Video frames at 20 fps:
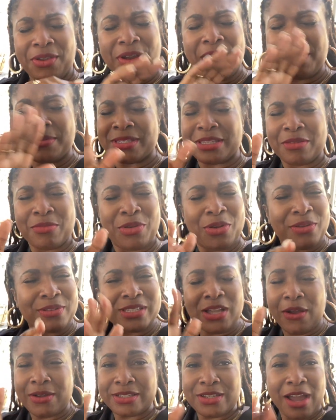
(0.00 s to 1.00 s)
I was in the middle of
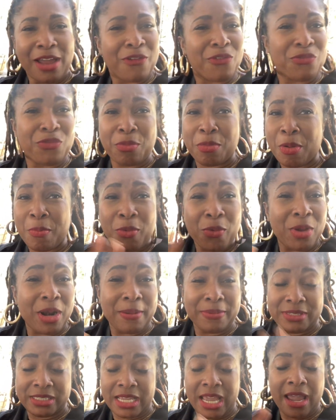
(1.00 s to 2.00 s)
talking to you. I don't remember what I
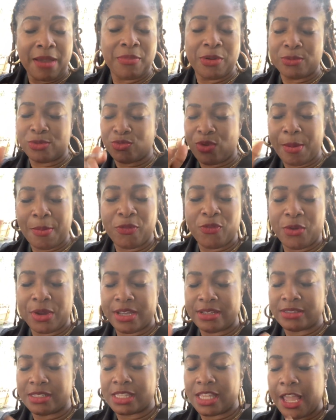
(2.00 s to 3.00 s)
was saying, but it was right before
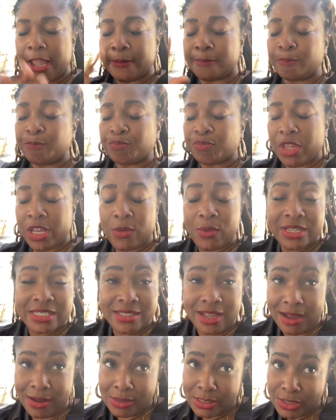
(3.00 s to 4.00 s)
Here's the Thing. Anyways,
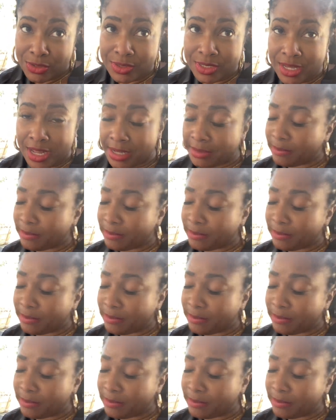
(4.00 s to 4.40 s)
Taco Tuesday.